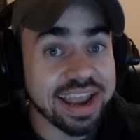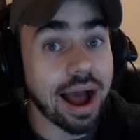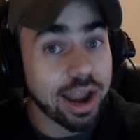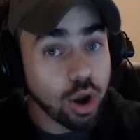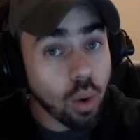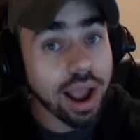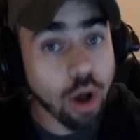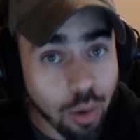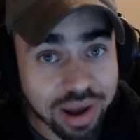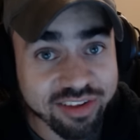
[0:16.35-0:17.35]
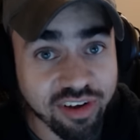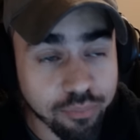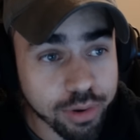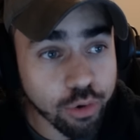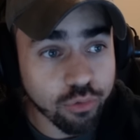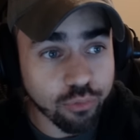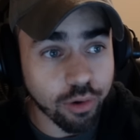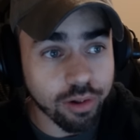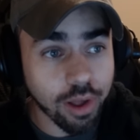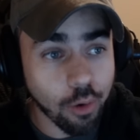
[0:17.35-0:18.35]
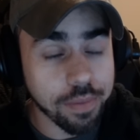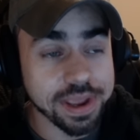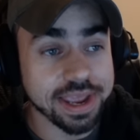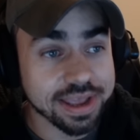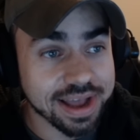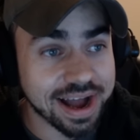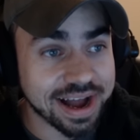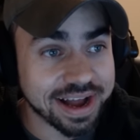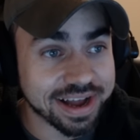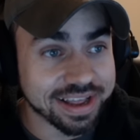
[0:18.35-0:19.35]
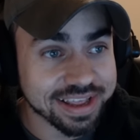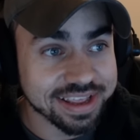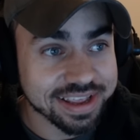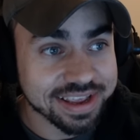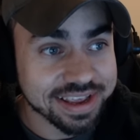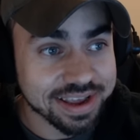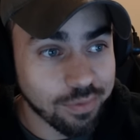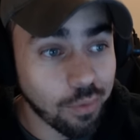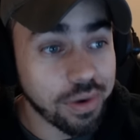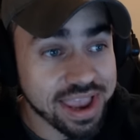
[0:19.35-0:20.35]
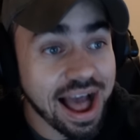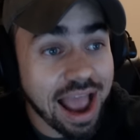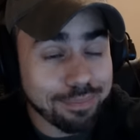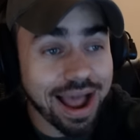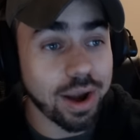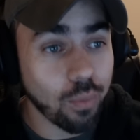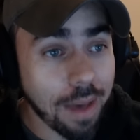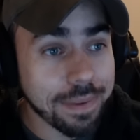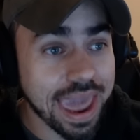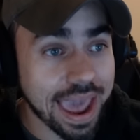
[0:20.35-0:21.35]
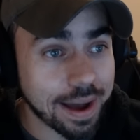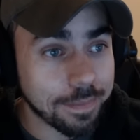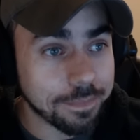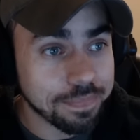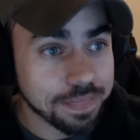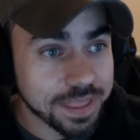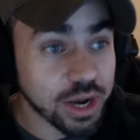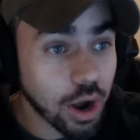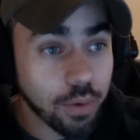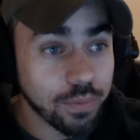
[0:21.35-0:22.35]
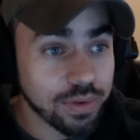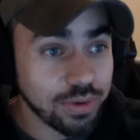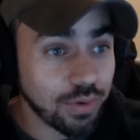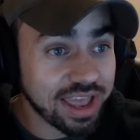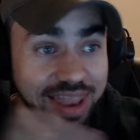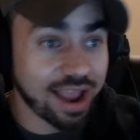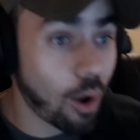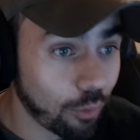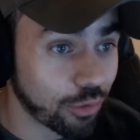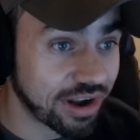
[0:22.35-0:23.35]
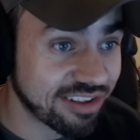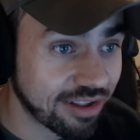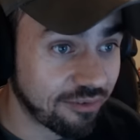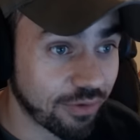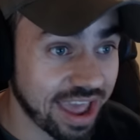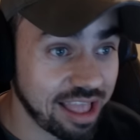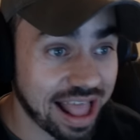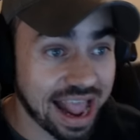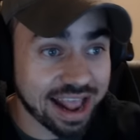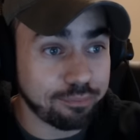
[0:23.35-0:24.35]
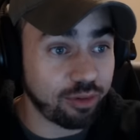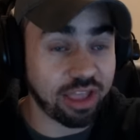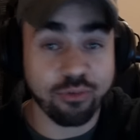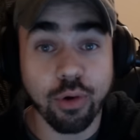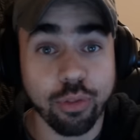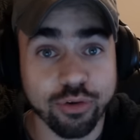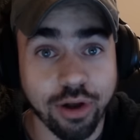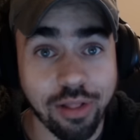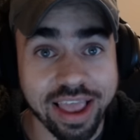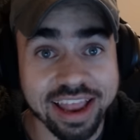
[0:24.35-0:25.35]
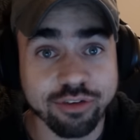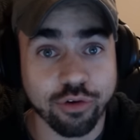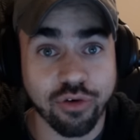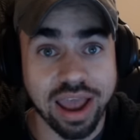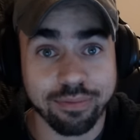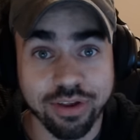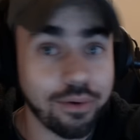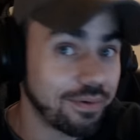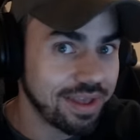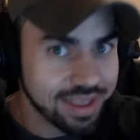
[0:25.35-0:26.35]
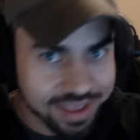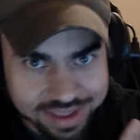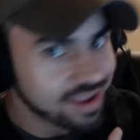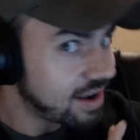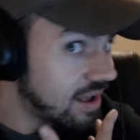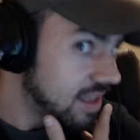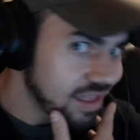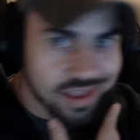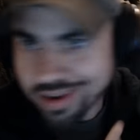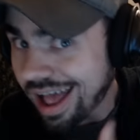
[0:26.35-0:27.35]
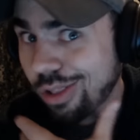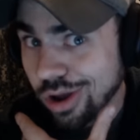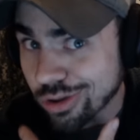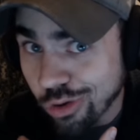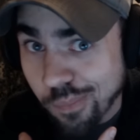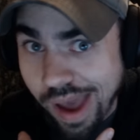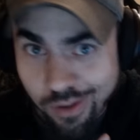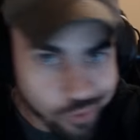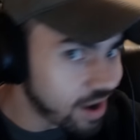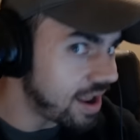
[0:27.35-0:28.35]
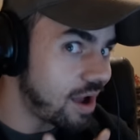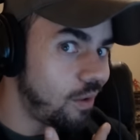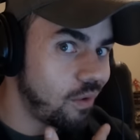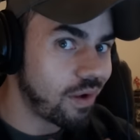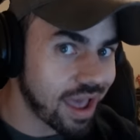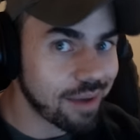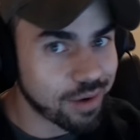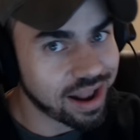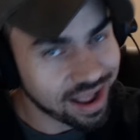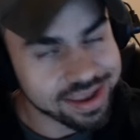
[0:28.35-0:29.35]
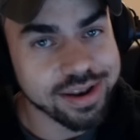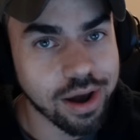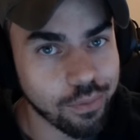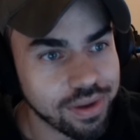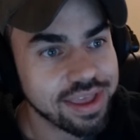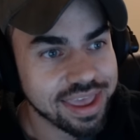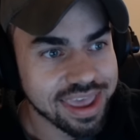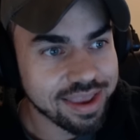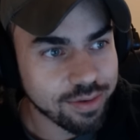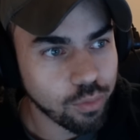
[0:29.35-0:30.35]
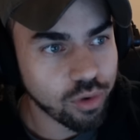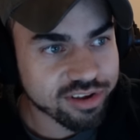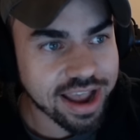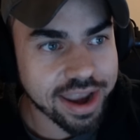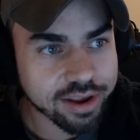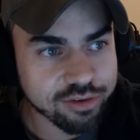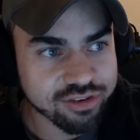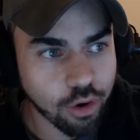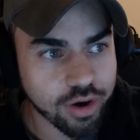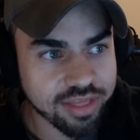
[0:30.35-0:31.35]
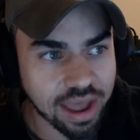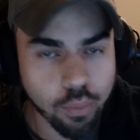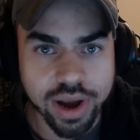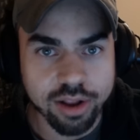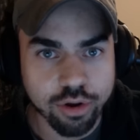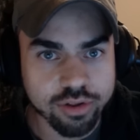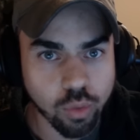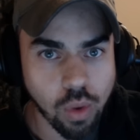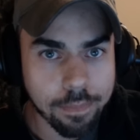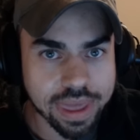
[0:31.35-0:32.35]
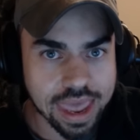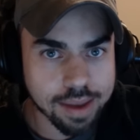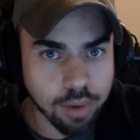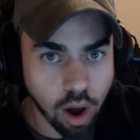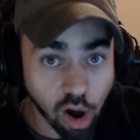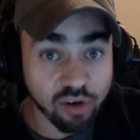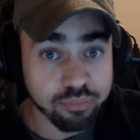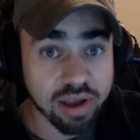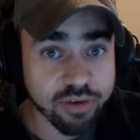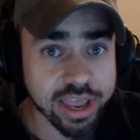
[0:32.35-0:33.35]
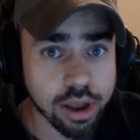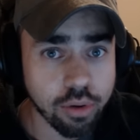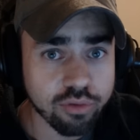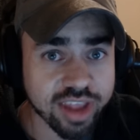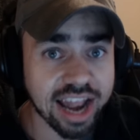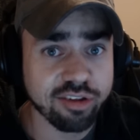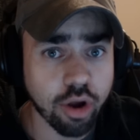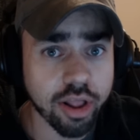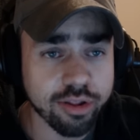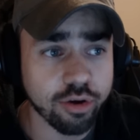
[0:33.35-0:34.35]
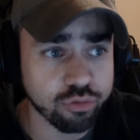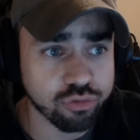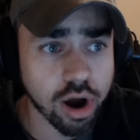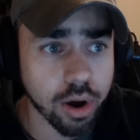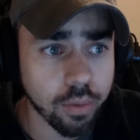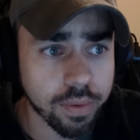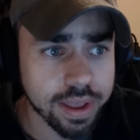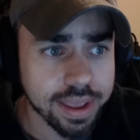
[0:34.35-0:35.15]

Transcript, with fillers: Now, I know I call myself beautiful, OB. Uh, well, when you hide behind a webcam, you know, you can, like, alter this stuff, okay? Like, I can put, like, filters on, like Instagram. So, you know, not looking too bad right now, okay? But, uh, you know it was kind of concerning that when I took the webcam off my videos that I started to grow.